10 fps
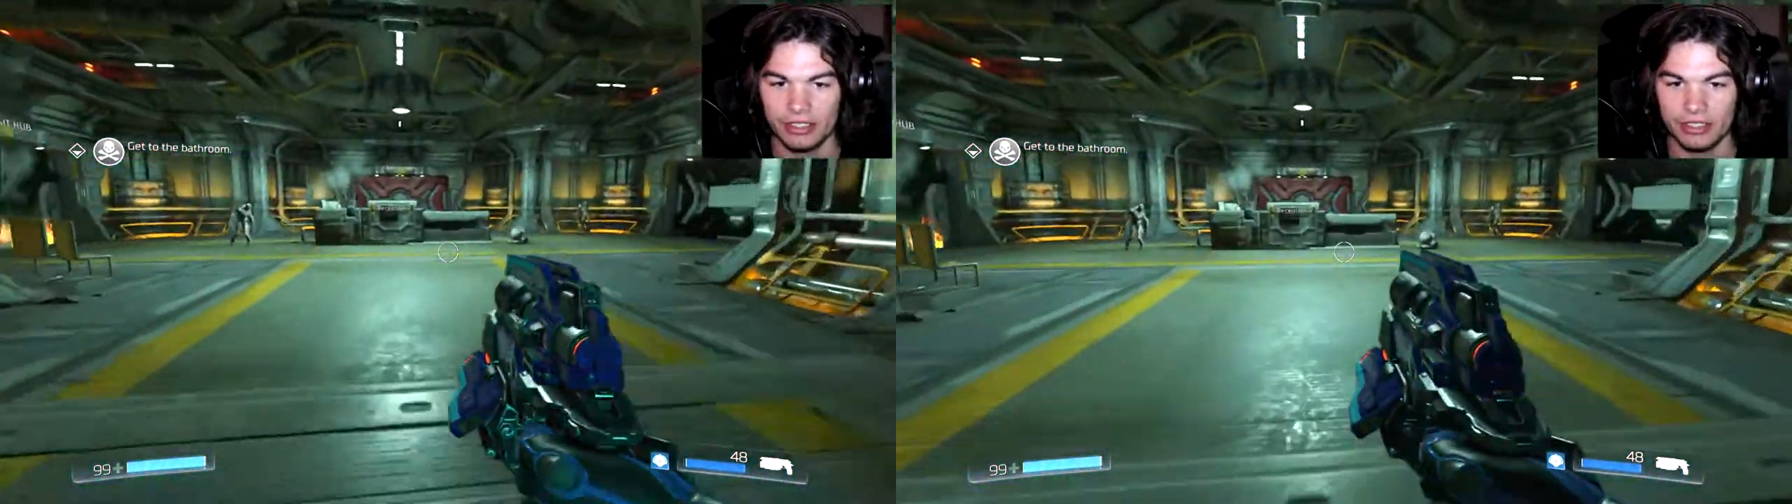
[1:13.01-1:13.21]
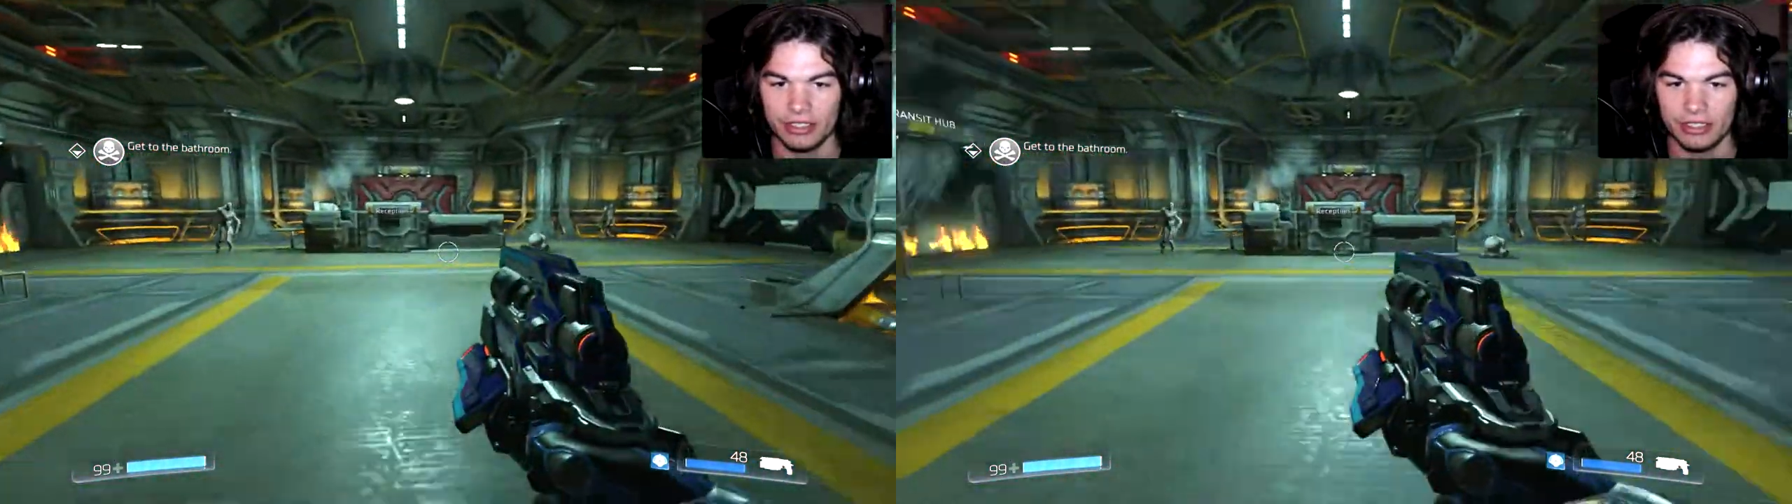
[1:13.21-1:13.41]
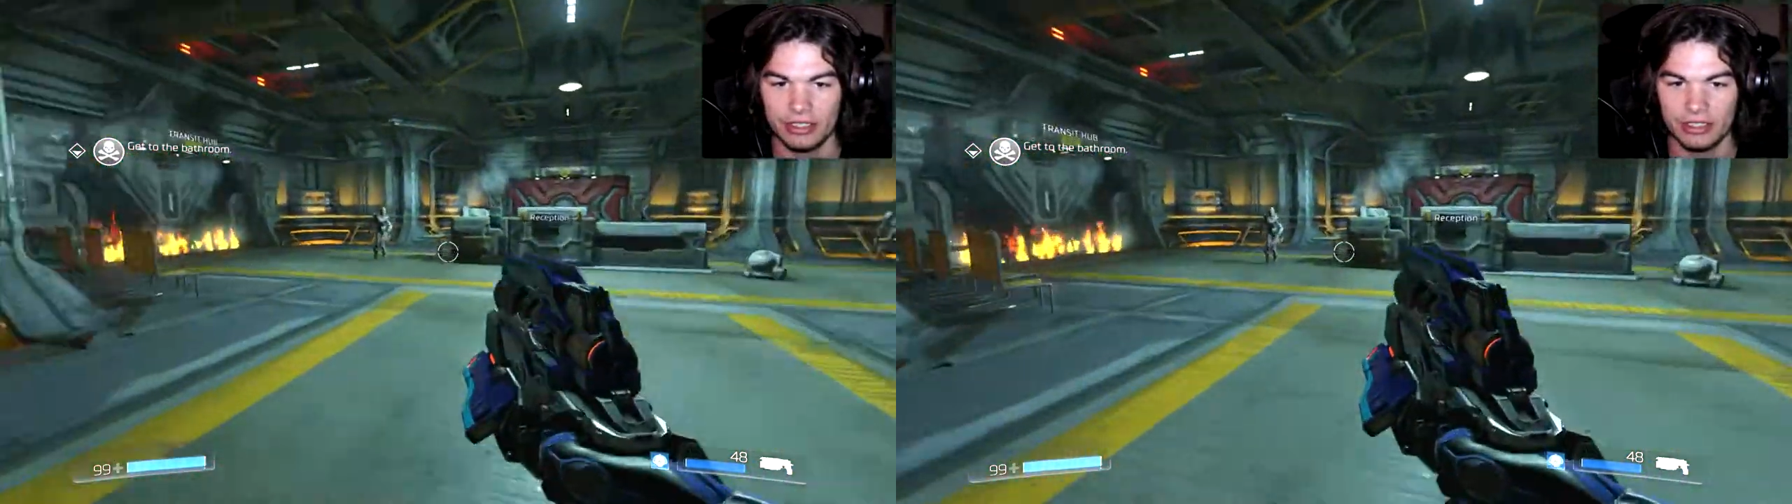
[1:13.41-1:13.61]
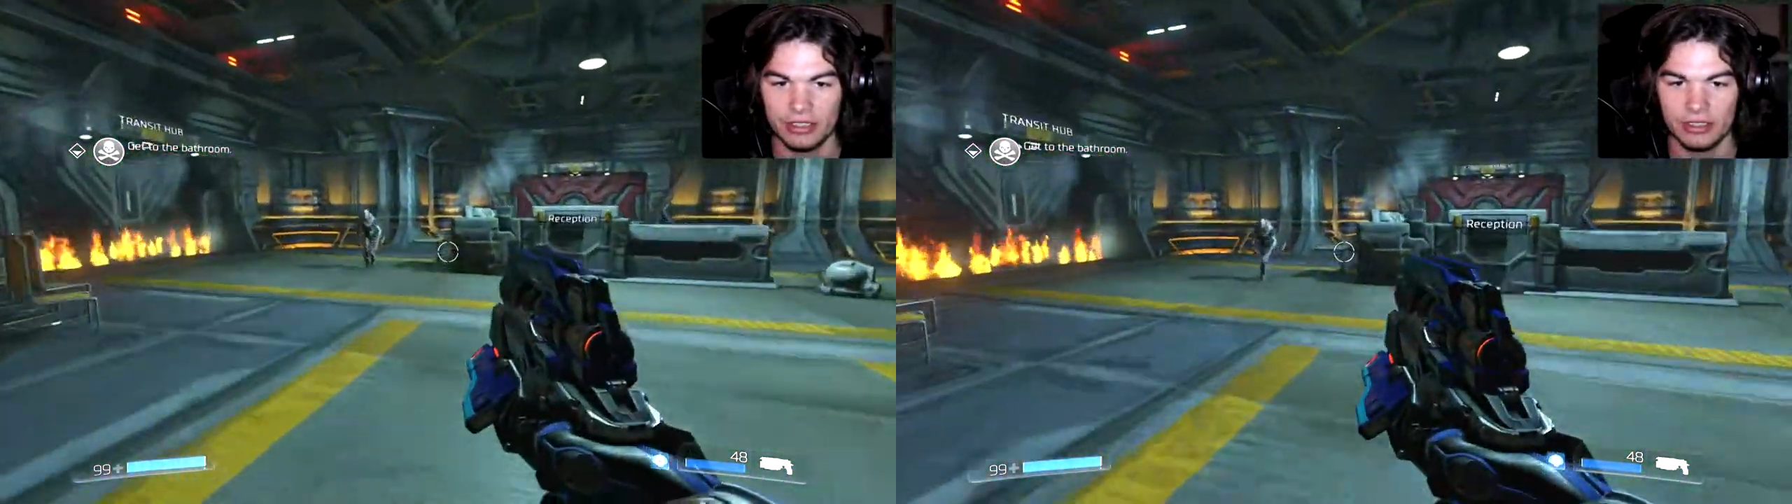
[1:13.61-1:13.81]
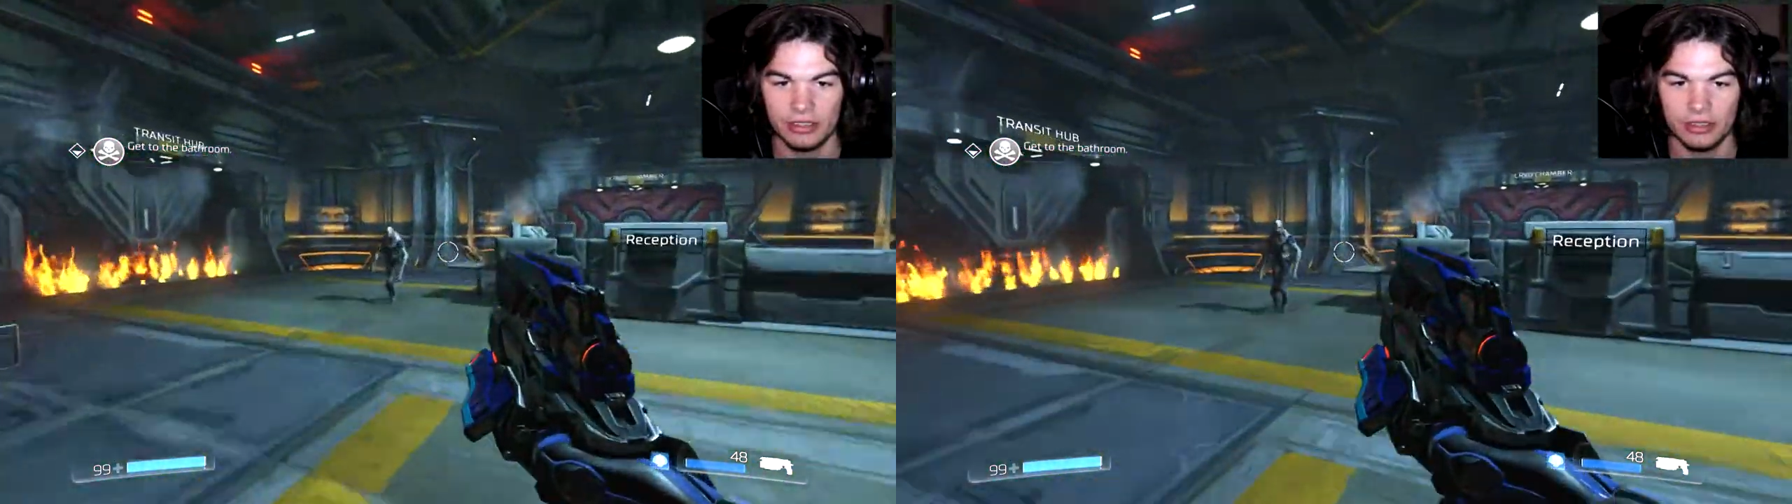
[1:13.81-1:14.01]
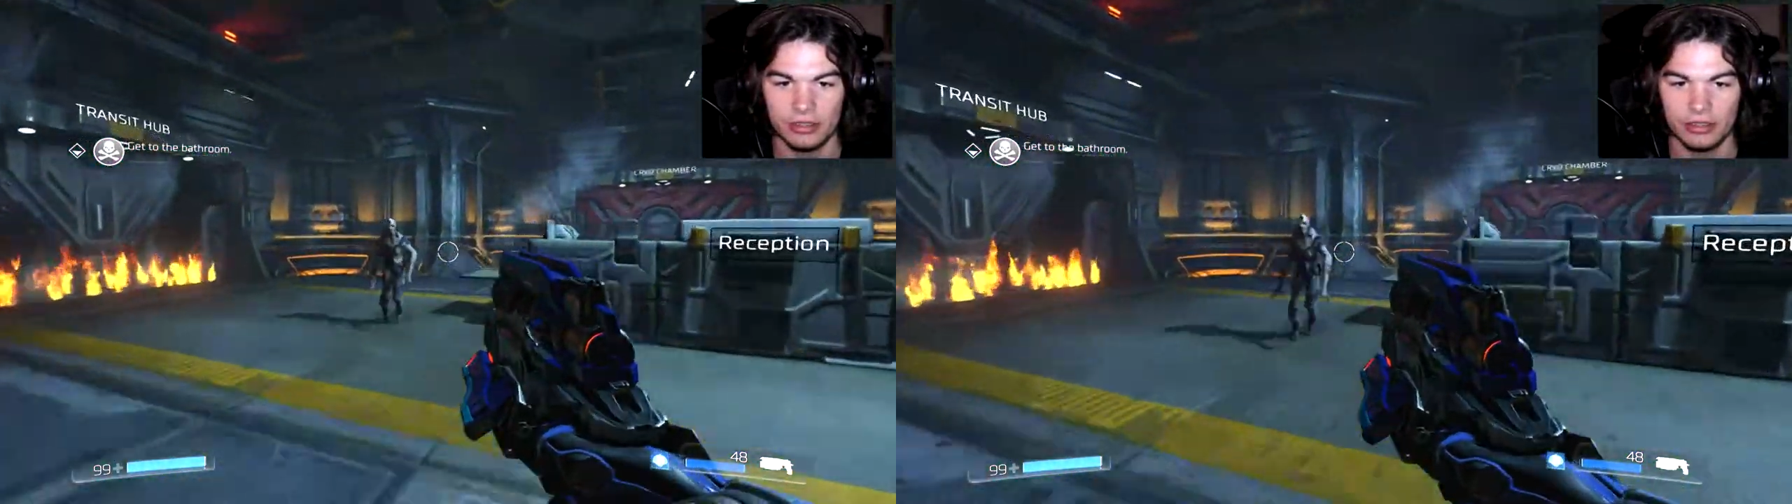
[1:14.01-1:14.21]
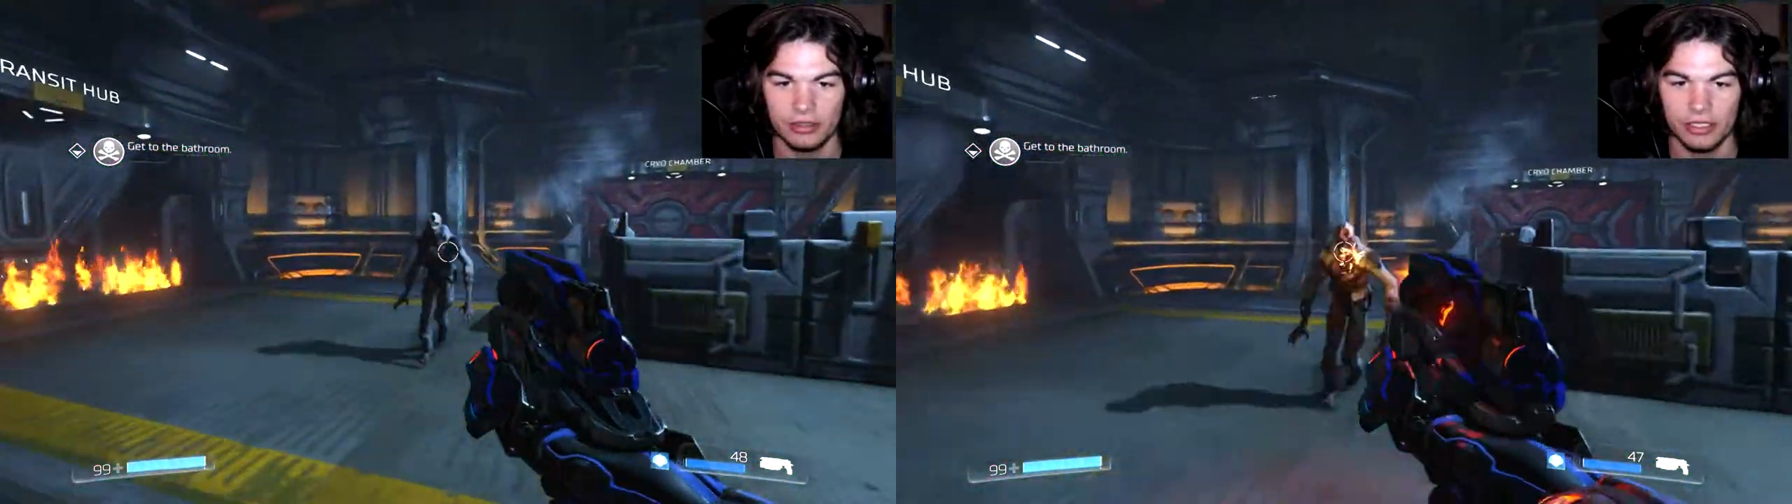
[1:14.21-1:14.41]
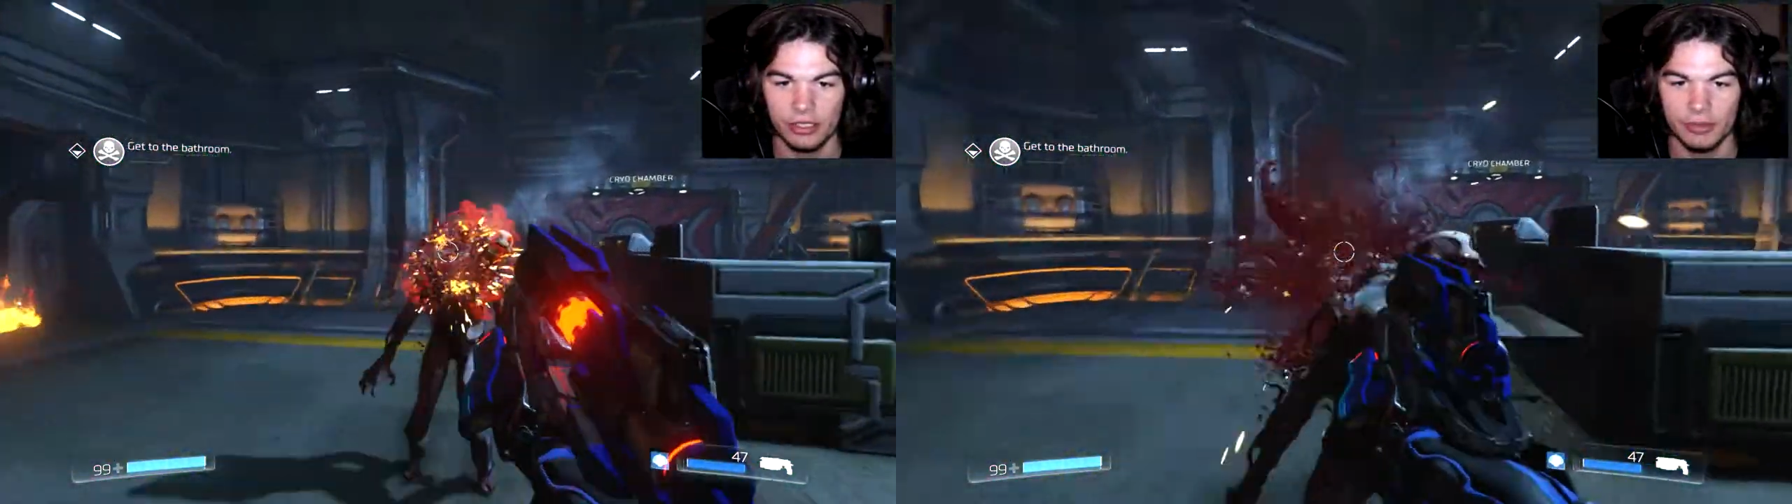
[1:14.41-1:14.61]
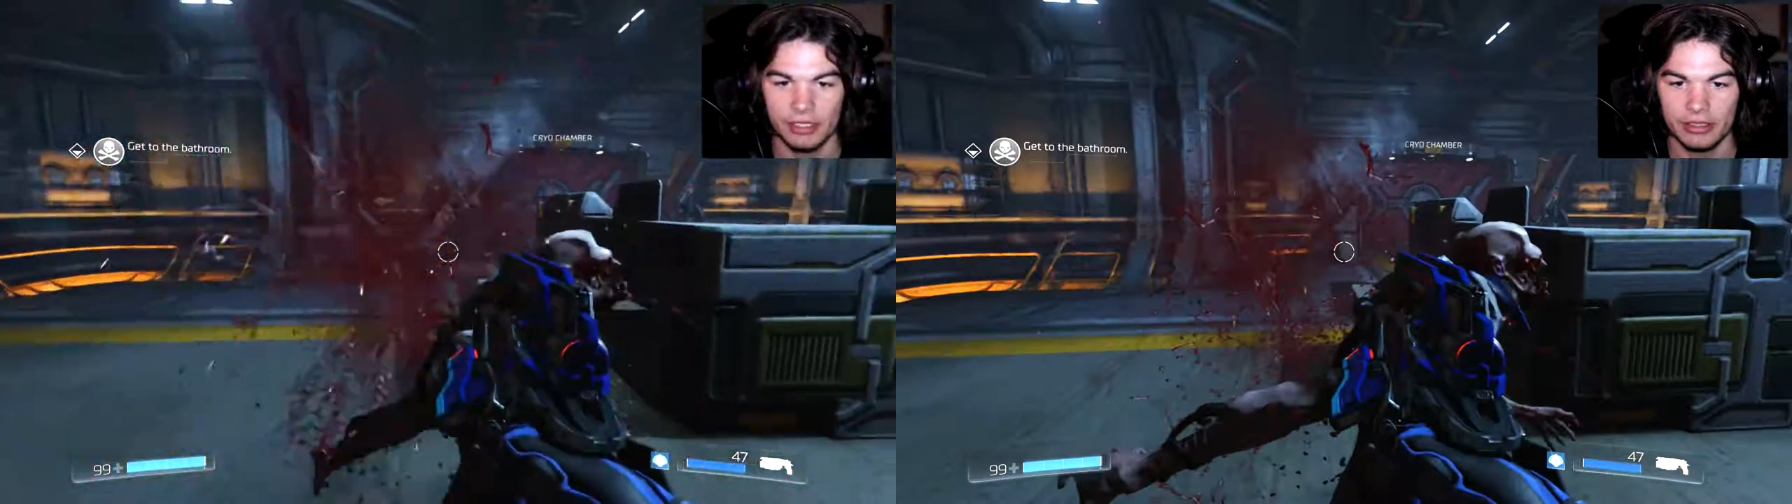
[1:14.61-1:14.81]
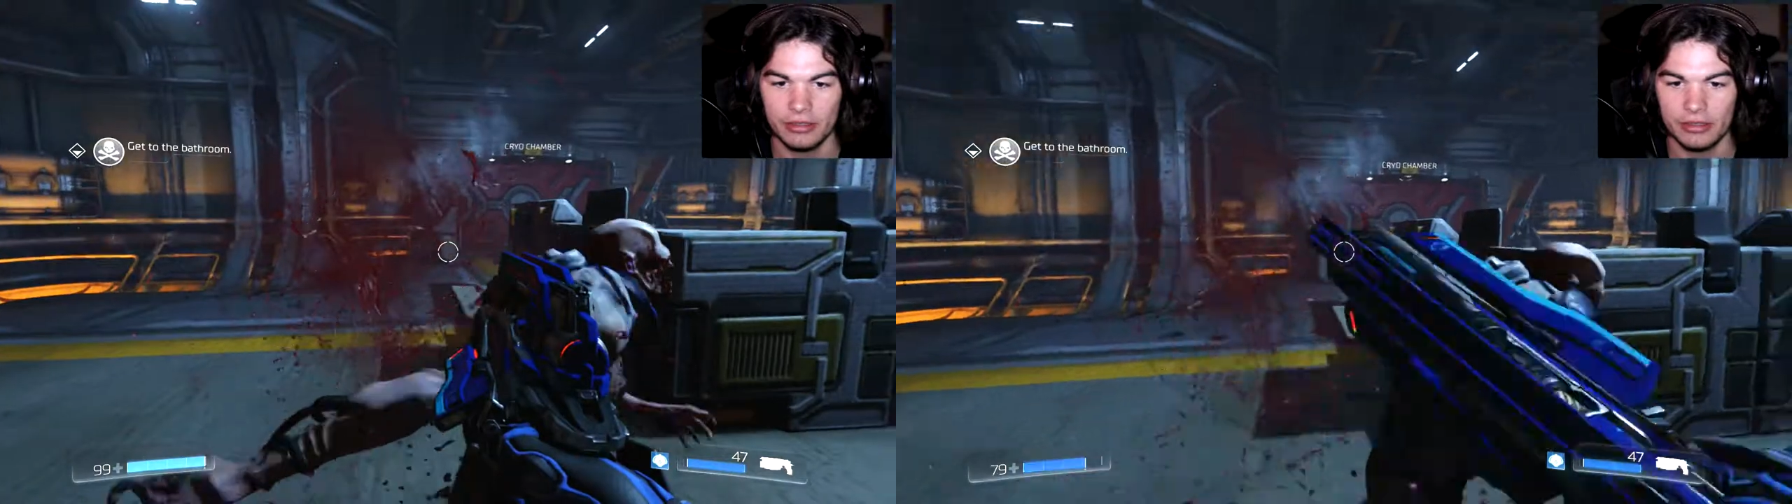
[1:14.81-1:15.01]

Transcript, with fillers: shit. Excuse me.